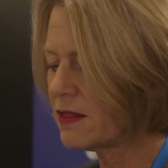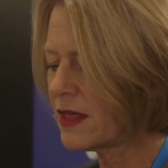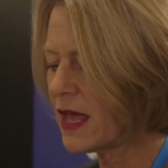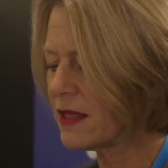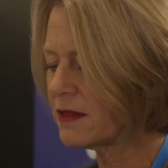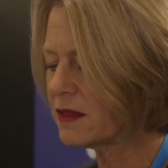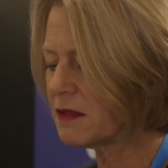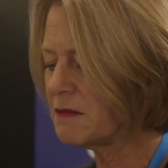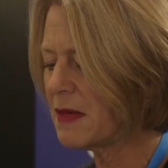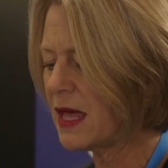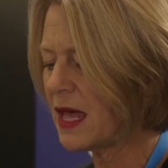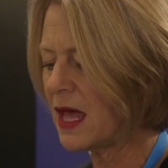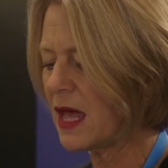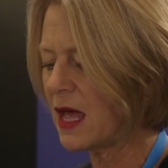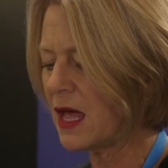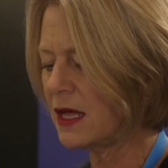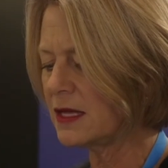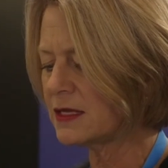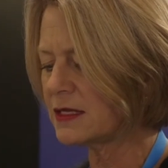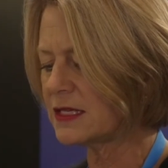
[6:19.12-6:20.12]
that the
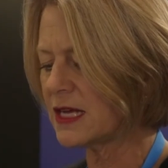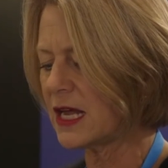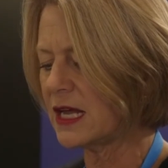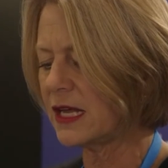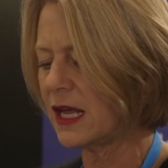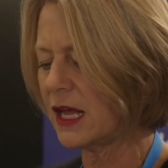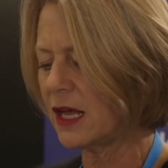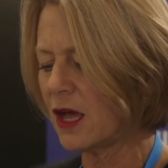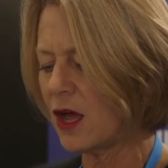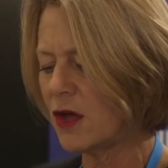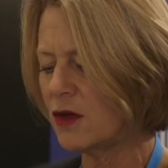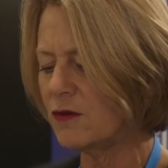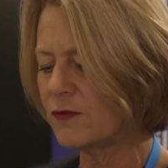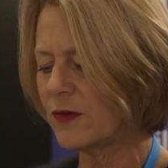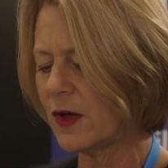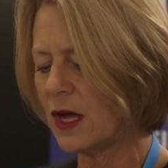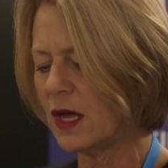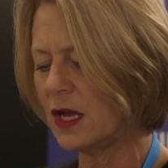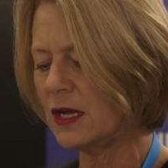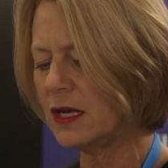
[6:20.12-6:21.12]
Mayor is taking
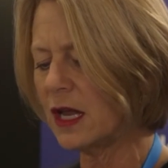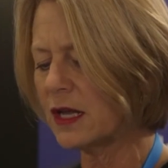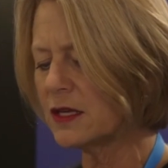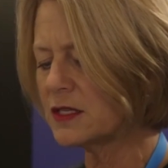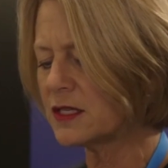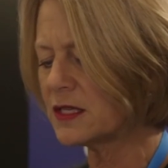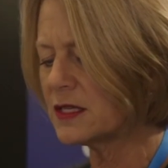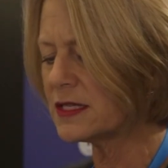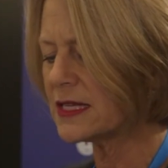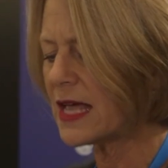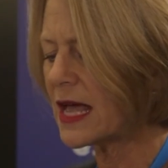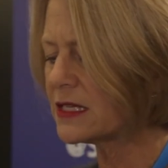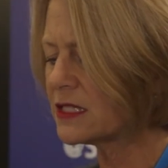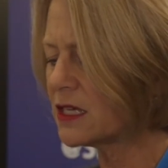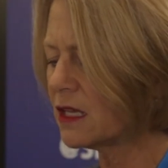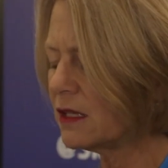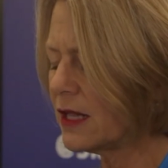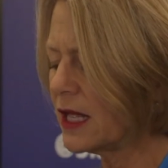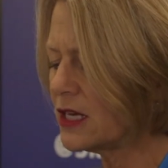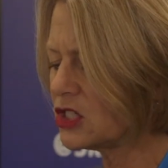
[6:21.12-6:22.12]
over London's
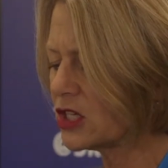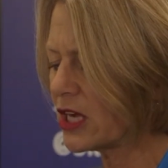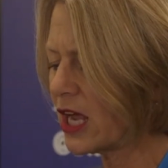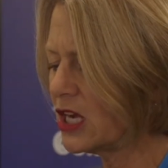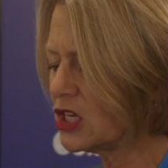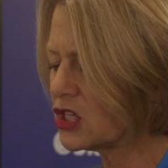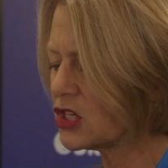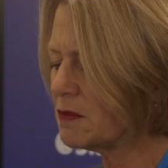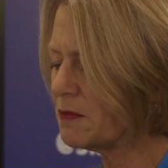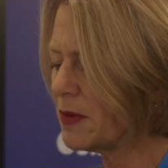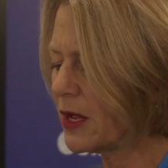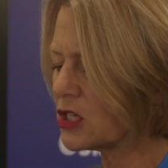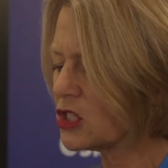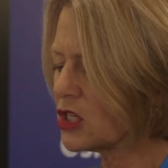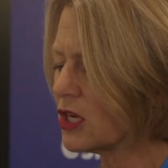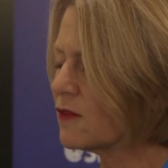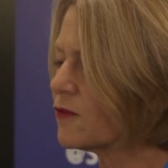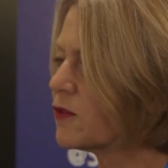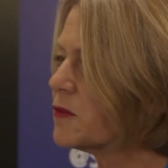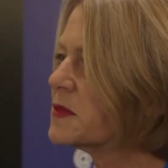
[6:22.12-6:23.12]
adult education
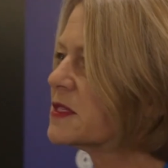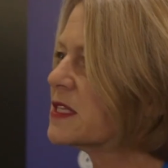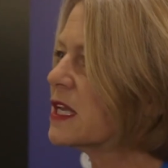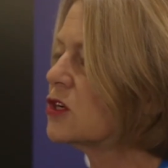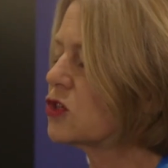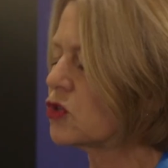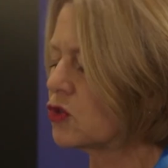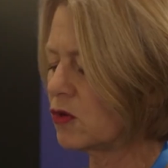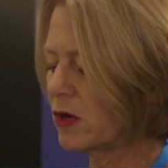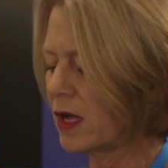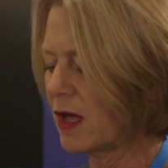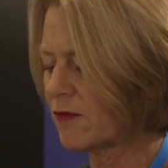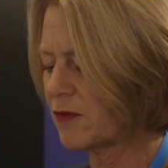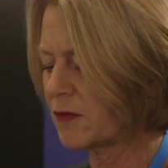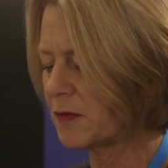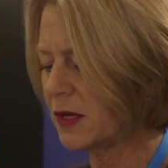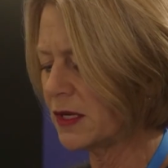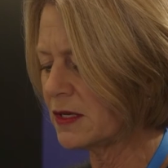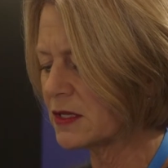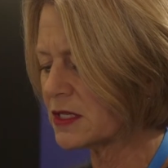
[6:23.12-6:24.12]
budget from central
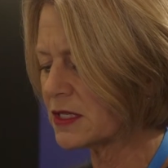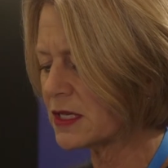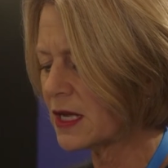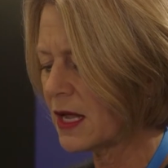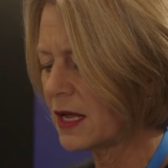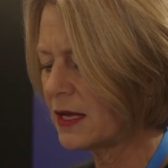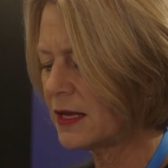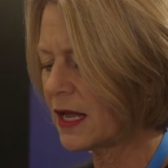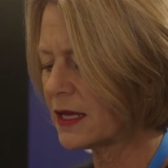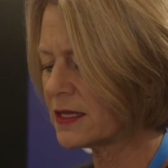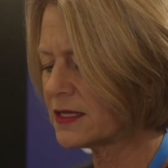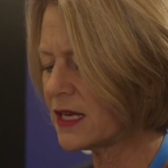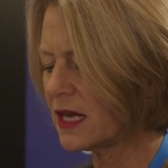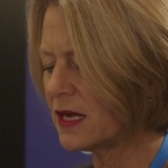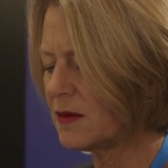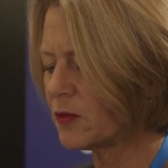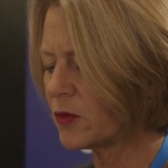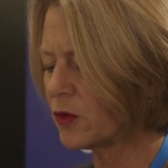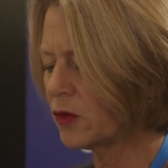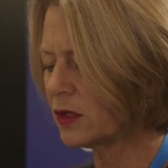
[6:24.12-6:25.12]
government next
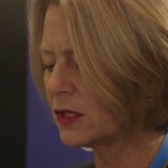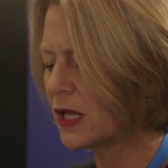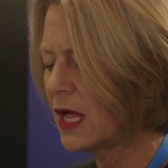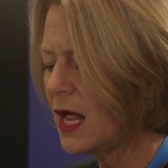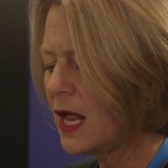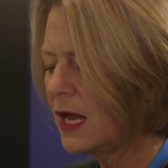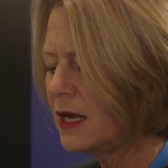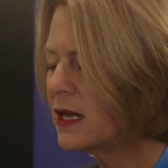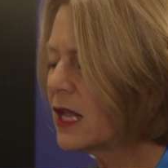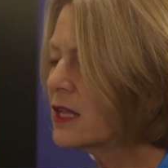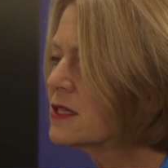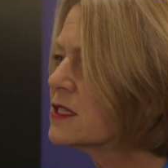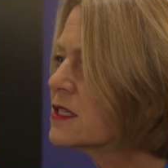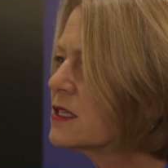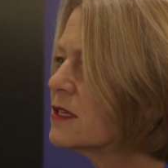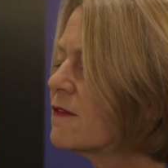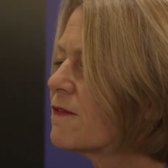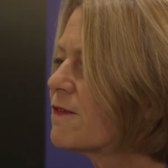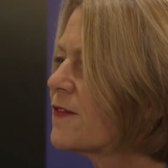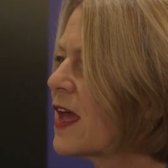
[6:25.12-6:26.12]
April.
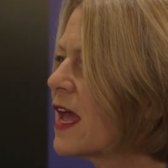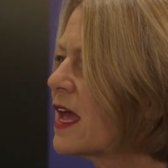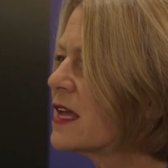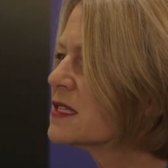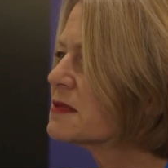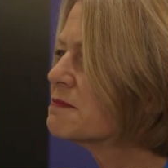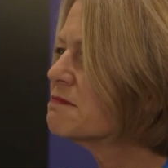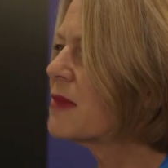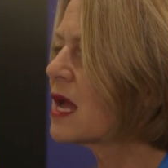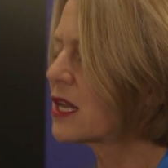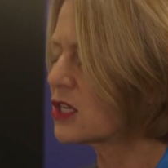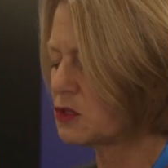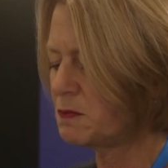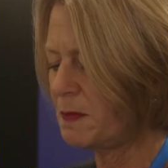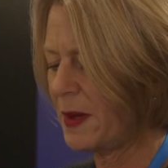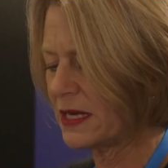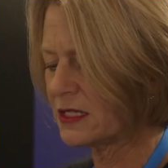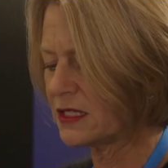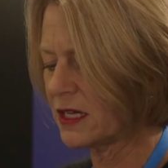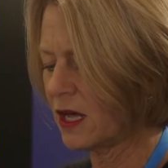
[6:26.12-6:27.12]
London fares much
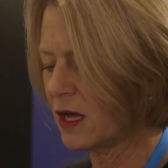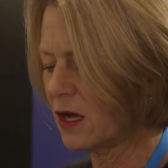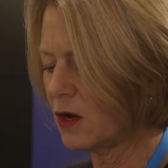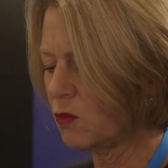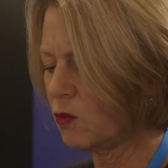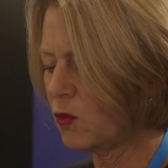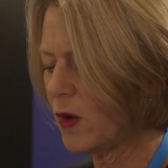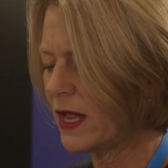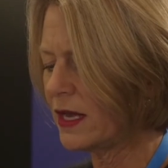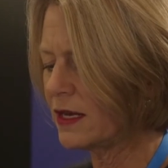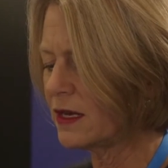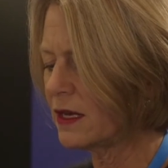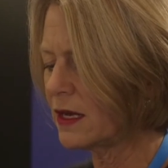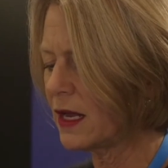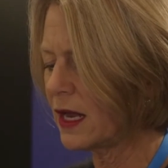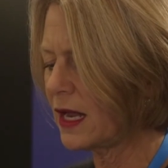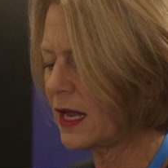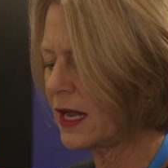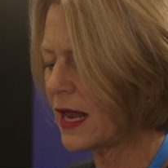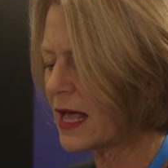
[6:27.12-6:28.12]
better when
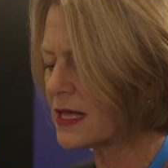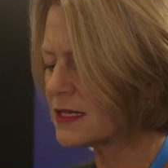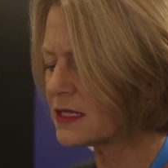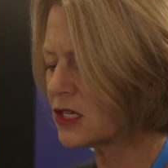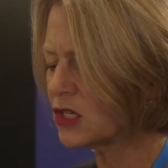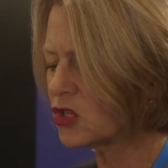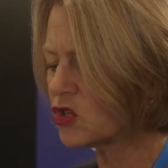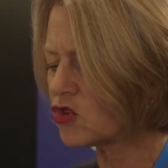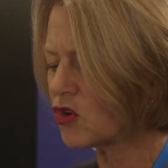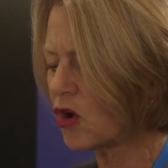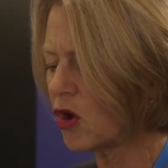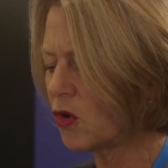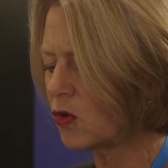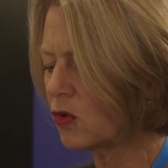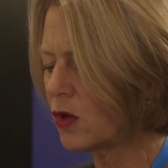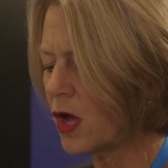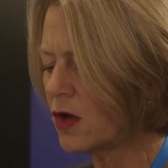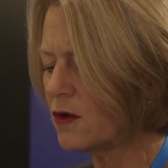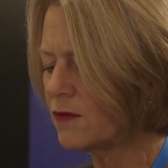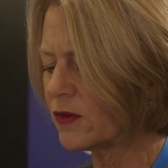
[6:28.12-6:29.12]
it has
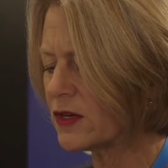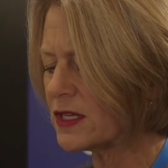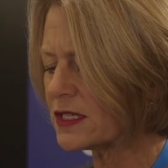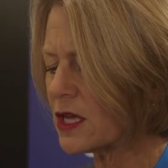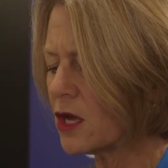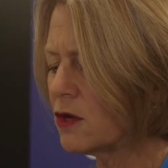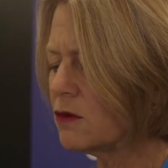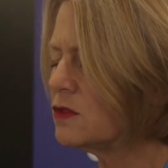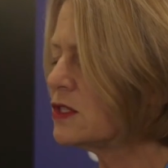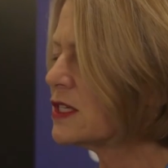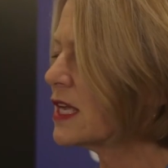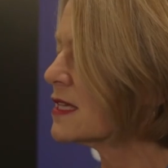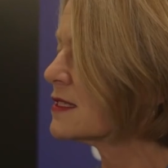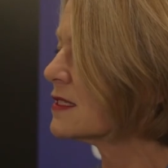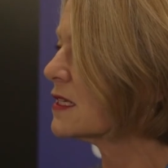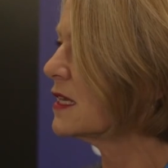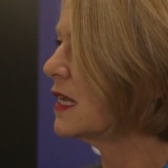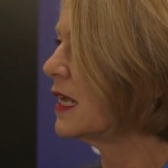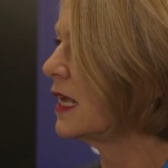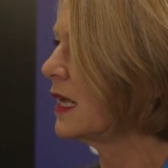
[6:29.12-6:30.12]
control over its own
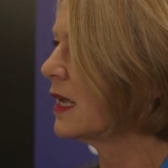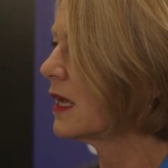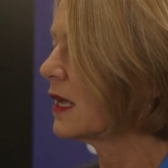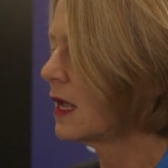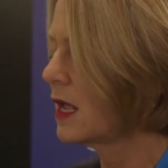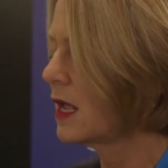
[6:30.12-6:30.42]
destiny.